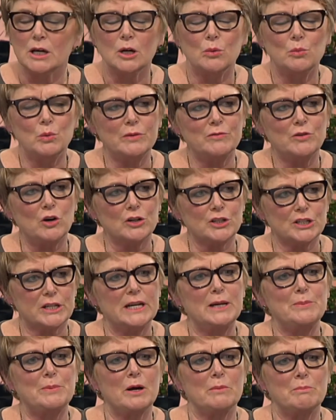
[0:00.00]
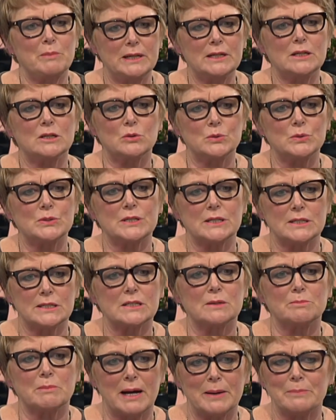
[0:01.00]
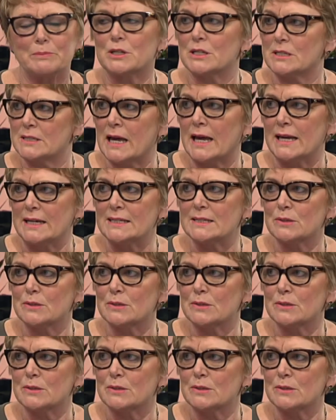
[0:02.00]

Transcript: We've got to keep our medical system up to date.